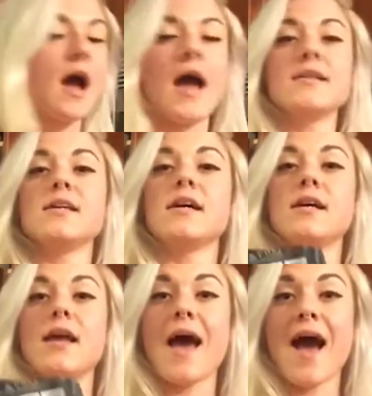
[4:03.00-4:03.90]
I
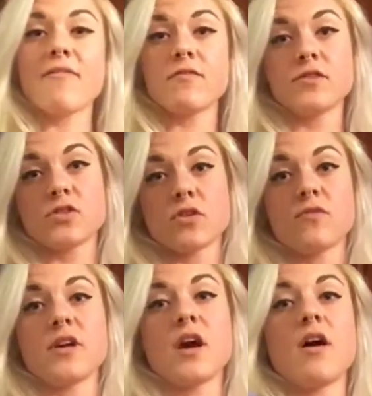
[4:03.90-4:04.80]
did half of a
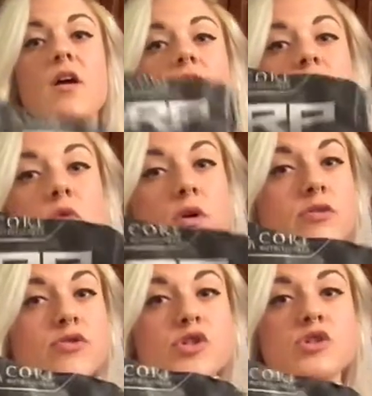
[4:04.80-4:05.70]
serving of Core
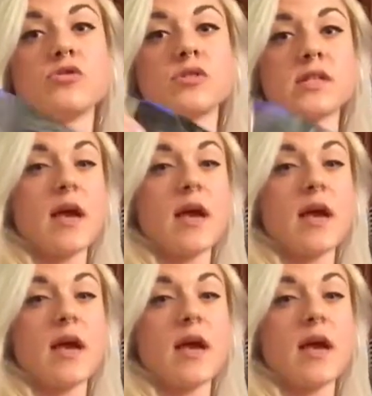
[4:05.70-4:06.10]
Nutritional's